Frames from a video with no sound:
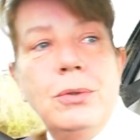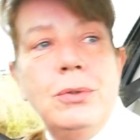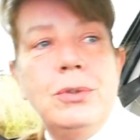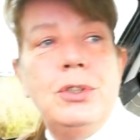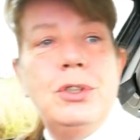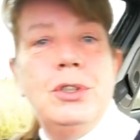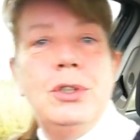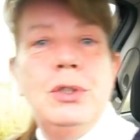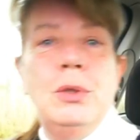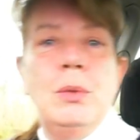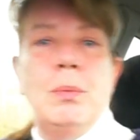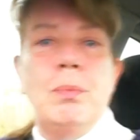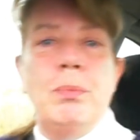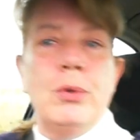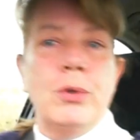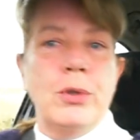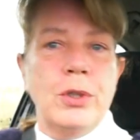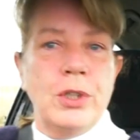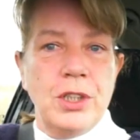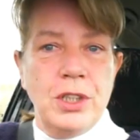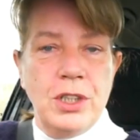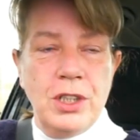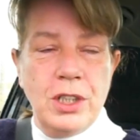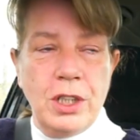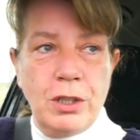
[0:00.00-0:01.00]
to
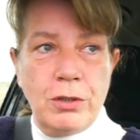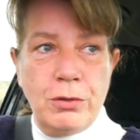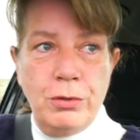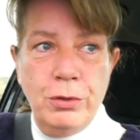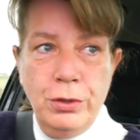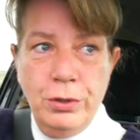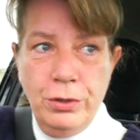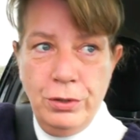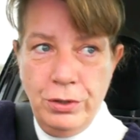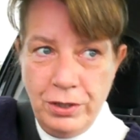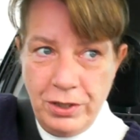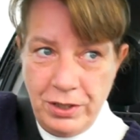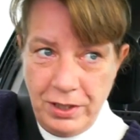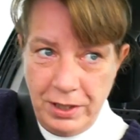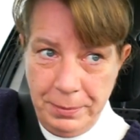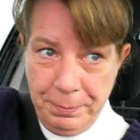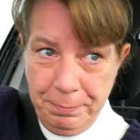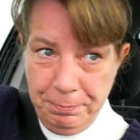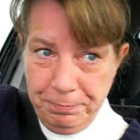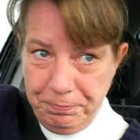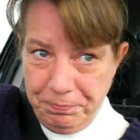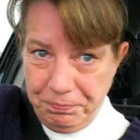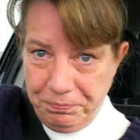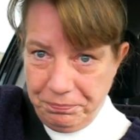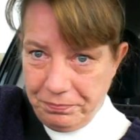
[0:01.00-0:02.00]
Porta da Cruz,
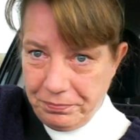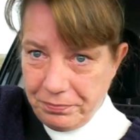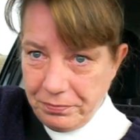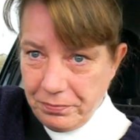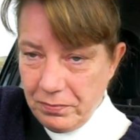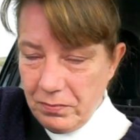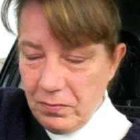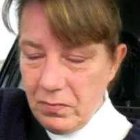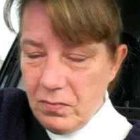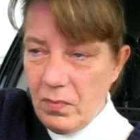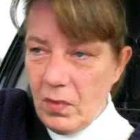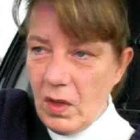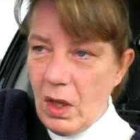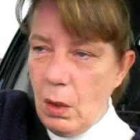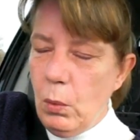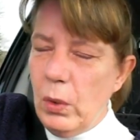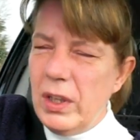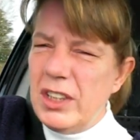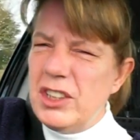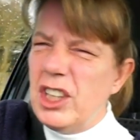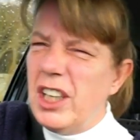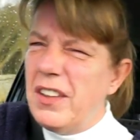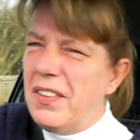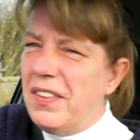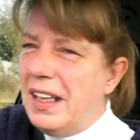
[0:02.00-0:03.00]

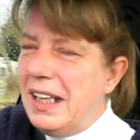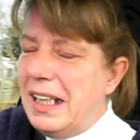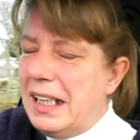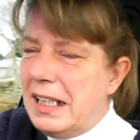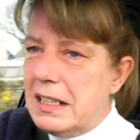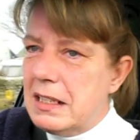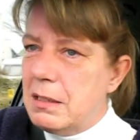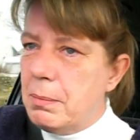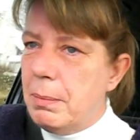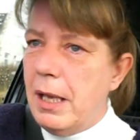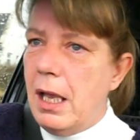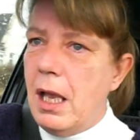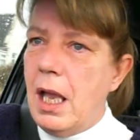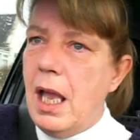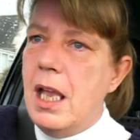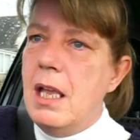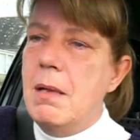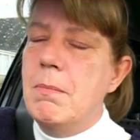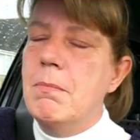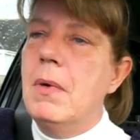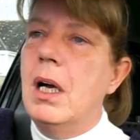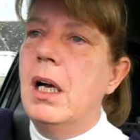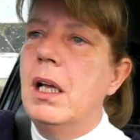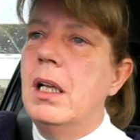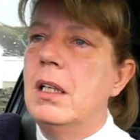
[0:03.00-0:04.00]
which I think is about
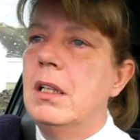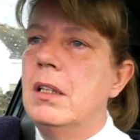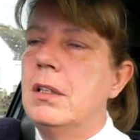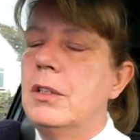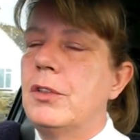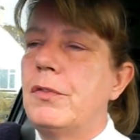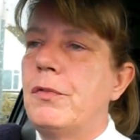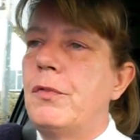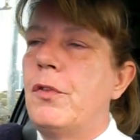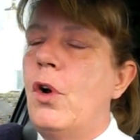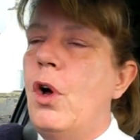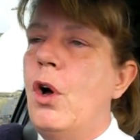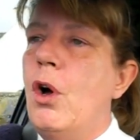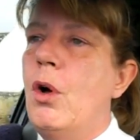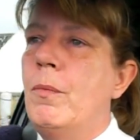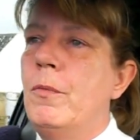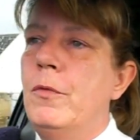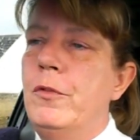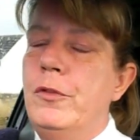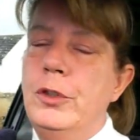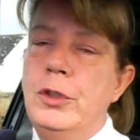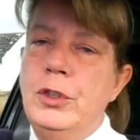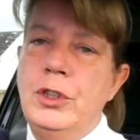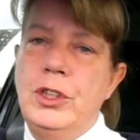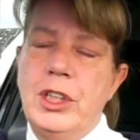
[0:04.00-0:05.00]
eight miles from
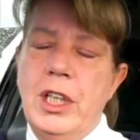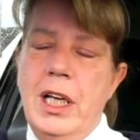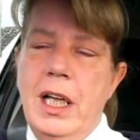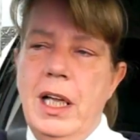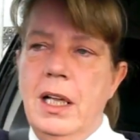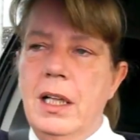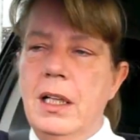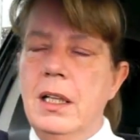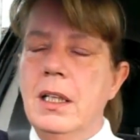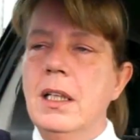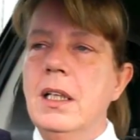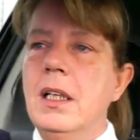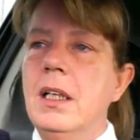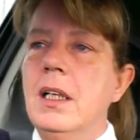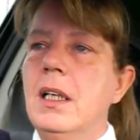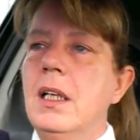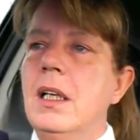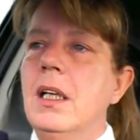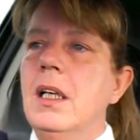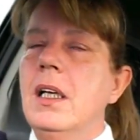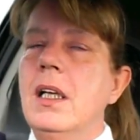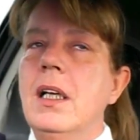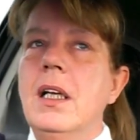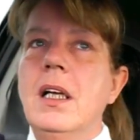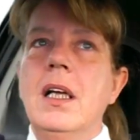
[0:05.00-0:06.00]
Funchal.
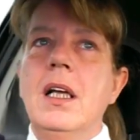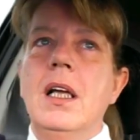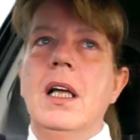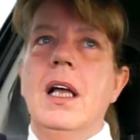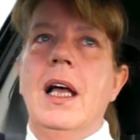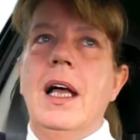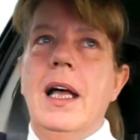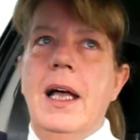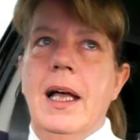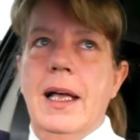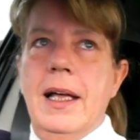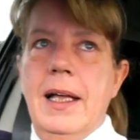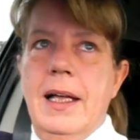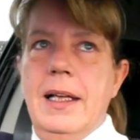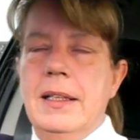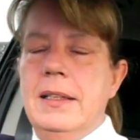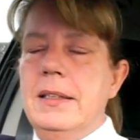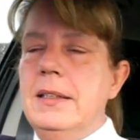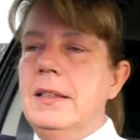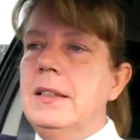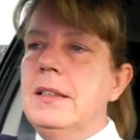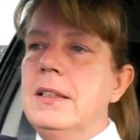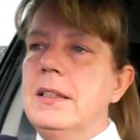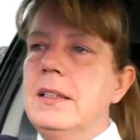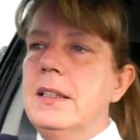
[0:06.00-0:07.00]

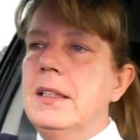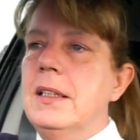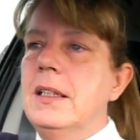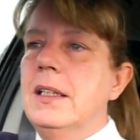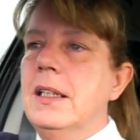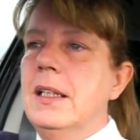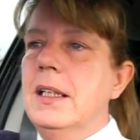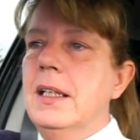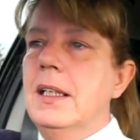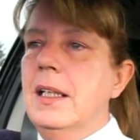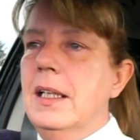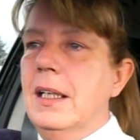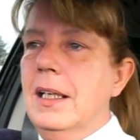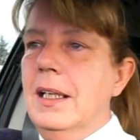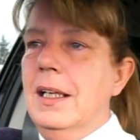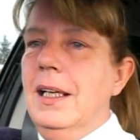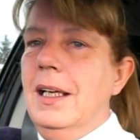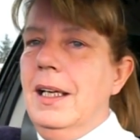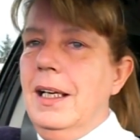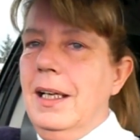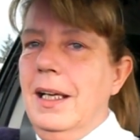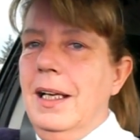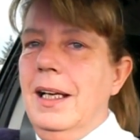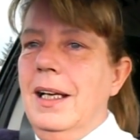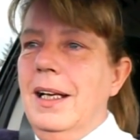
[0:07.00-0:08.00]
And
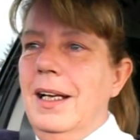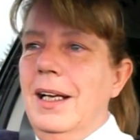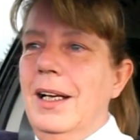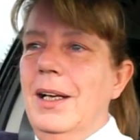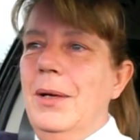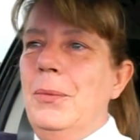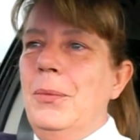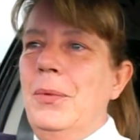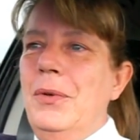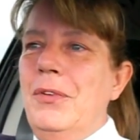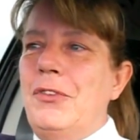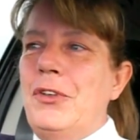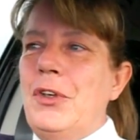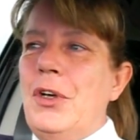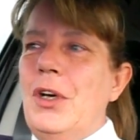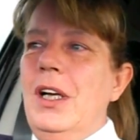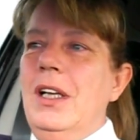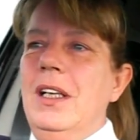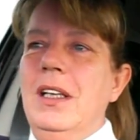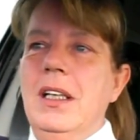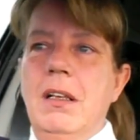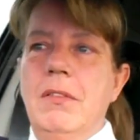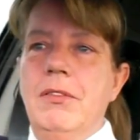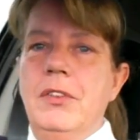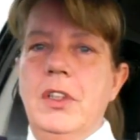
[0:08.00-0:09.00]
we've
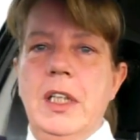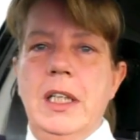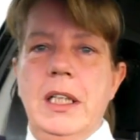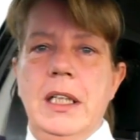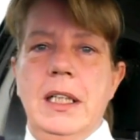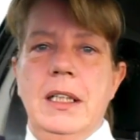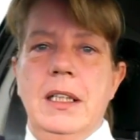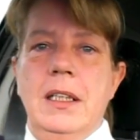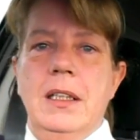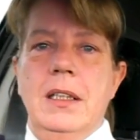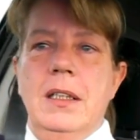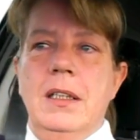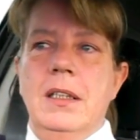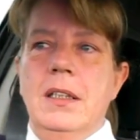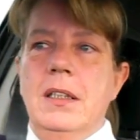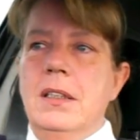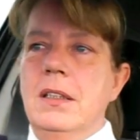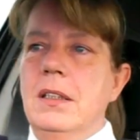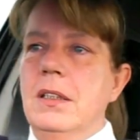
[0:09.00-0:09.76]
got a lovely little